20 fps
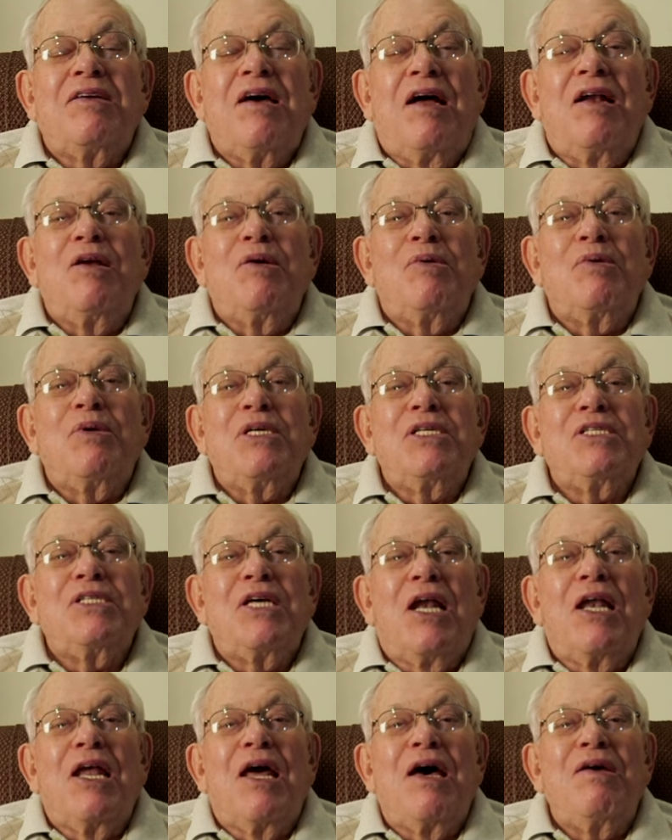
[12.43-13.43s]
tell you, is a
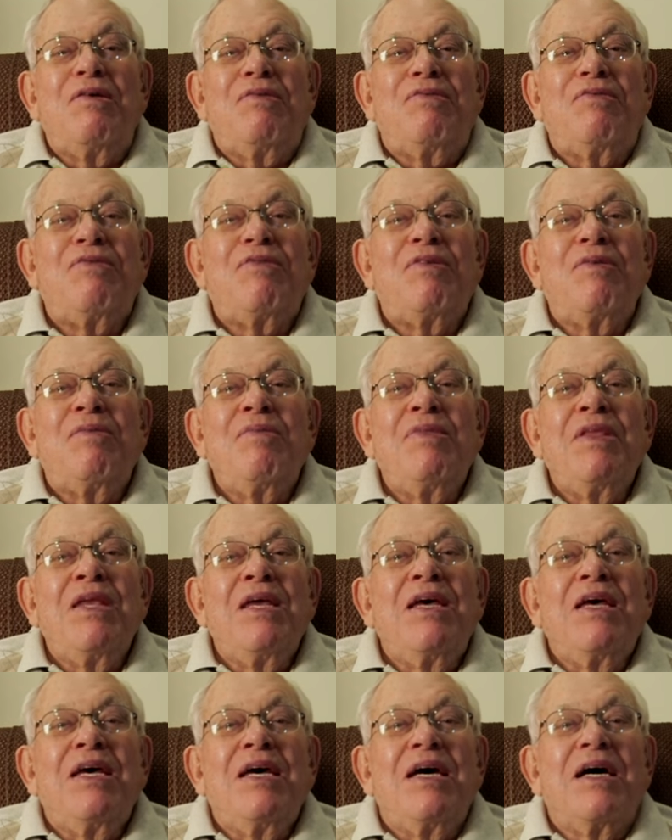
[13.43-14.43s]
life.
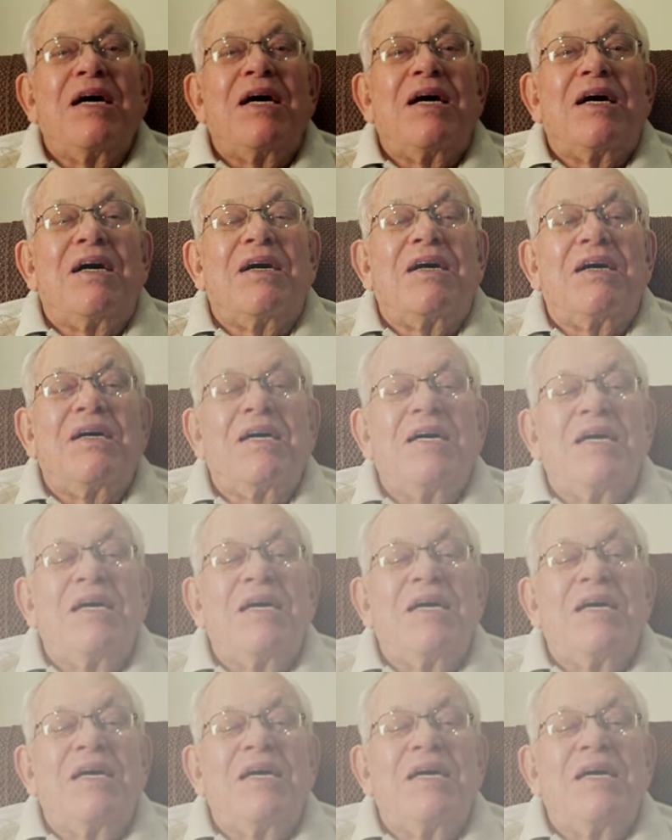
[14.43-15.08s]
Uh,